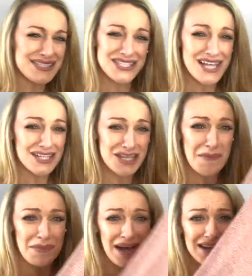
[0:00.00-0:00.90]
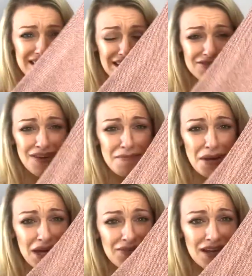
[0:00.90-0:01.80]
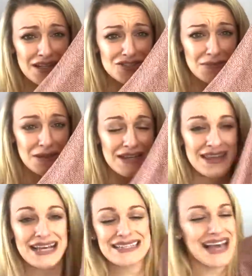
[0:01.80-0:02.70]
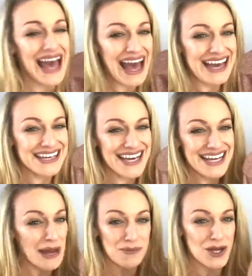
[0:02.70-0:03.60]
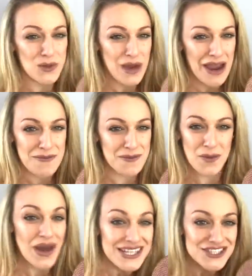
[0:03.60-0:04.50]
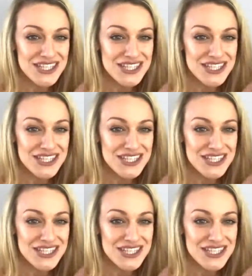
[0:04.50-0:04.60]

is such a bargain for a perfect little jumper like this. Again, I'm gonna wear my white